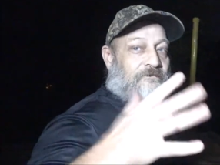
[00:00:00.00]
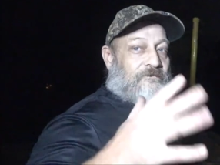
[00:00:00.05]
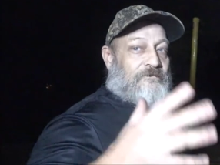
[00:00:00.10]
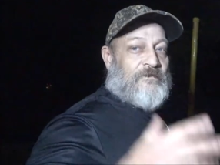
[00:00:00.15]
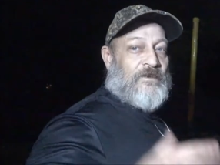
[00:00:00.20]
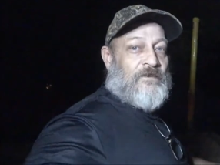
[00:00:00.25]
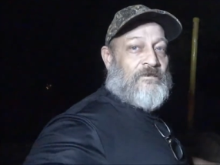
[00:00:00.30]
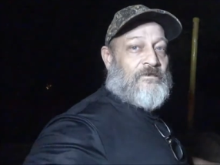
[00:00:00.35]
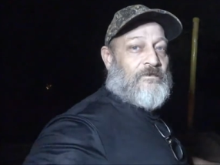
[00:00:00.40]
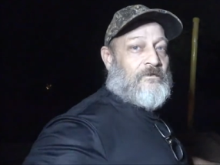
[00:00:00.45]

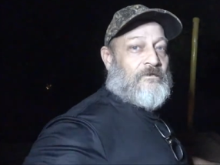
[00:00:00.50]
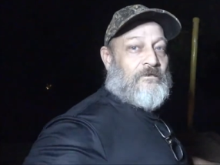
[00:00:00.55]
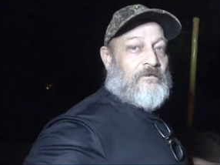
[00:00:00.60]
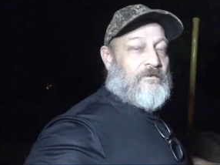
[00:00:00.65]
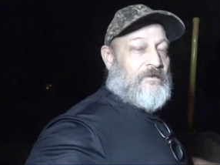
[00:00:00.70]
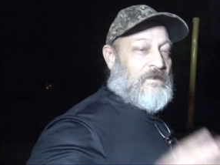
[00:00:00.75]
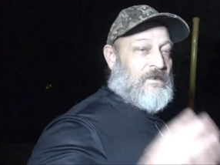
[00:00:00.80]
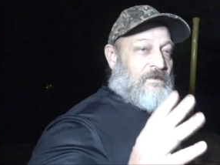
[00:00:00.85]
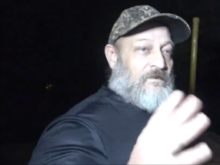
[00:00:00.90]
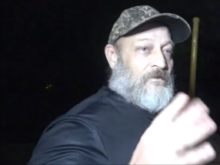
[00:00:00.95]
those are
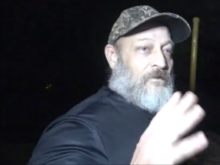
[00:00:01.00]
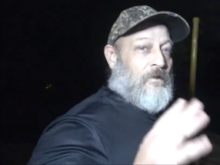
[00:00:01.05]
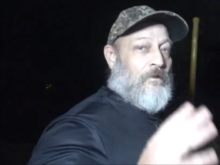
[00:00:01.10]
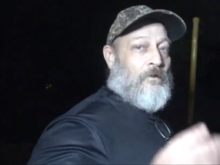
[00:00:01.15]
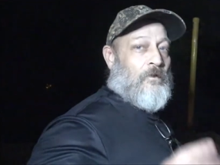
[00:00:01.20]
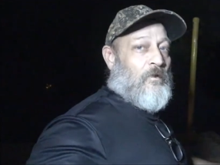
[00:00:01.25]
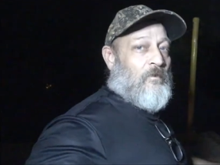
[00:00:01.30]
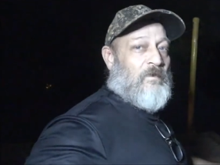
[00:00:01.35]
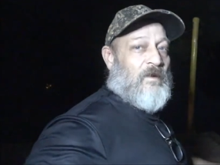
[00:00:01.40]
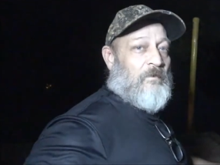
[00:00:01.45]
these are all
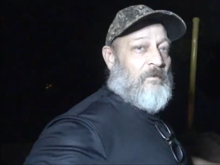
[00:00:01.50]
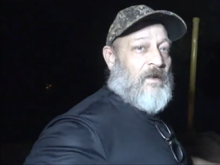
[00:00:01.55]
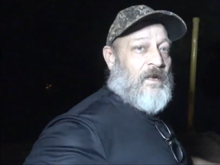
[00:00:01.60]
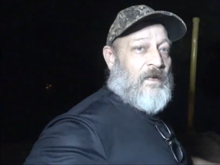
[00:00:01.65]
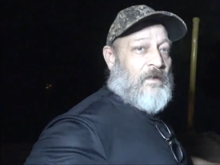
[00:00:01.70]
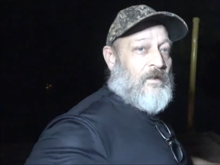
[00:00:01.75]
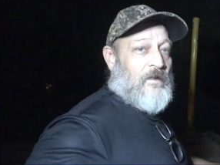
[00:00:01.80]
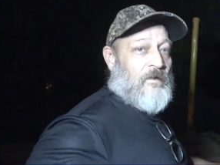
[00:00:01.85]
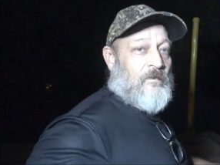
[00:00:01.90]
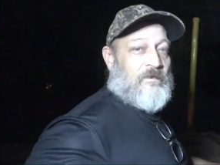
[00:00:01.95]
going to be
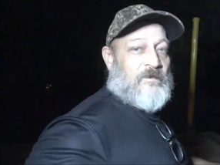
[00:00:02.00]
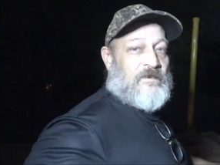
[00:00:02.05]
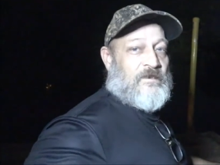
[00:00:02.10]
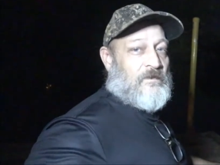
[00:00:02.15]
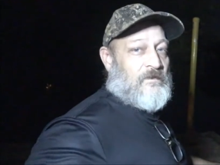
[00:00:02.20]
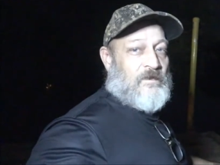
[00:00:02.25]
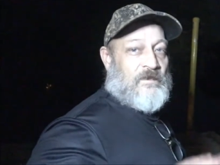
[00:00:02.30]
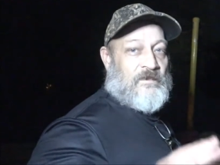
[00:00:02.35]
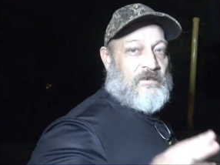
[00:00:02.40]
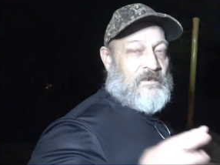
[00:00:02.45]
made up. It's
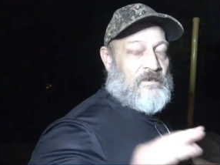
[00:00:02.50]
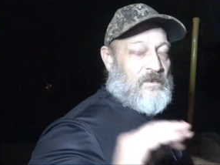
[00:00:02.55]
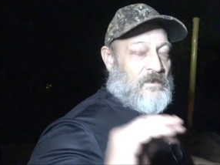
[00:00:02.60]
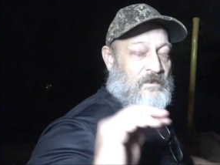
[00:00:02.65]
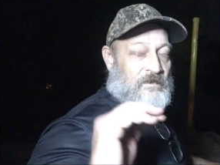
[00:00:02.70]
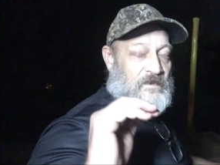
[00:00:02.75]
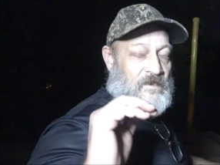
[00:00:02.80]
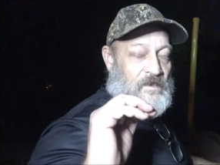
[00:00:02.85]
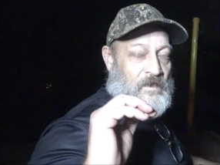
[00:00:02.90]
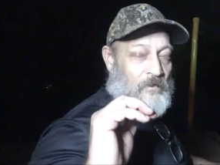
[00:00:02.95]
it's
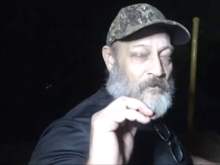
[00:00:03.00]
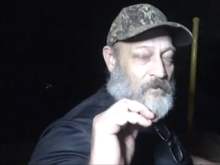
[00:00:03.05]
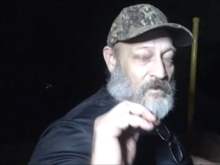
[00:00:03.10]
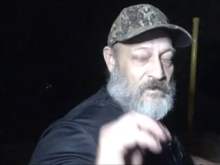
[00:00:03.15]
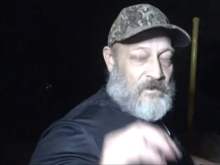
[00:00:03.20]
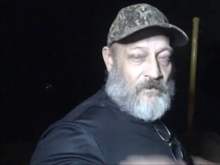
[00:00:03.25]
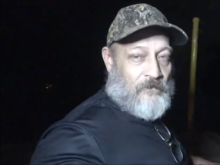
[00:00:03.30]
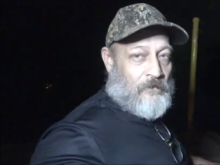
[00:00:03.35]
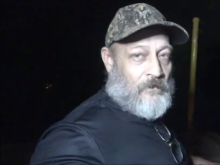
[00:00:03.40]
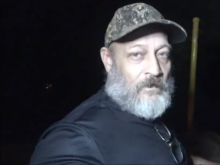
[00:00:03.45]
it it
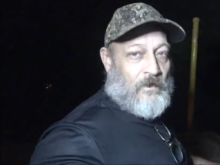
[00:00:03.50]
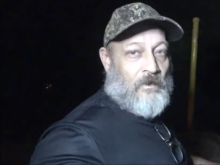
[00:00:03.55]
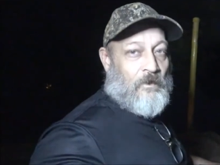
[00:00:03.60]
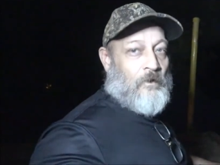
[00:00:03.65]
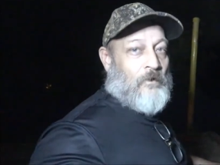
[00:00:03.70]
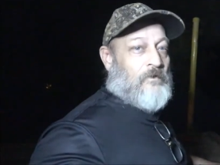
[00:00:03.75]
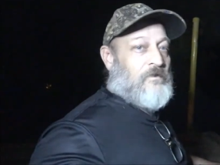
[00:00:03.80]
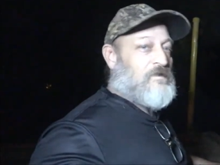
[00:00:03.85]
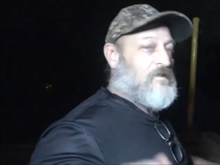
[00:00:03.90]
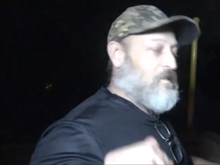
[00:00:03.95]
wasn't
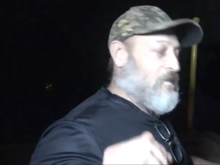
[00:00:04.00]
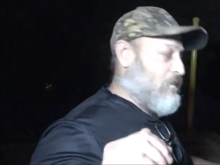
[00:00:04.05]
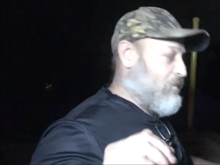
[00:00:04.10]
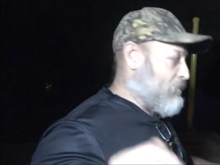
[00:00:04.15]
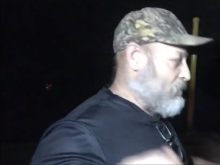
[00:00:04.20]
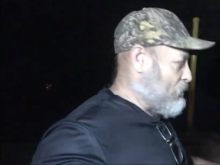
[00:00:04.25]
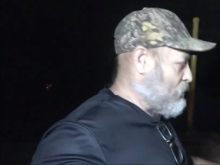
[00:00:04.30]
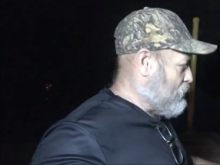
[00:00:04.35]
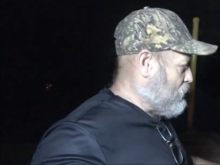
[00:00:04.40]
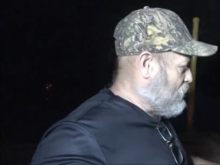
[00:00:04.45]
real. It's not a
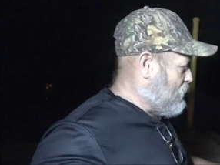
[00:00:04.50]
true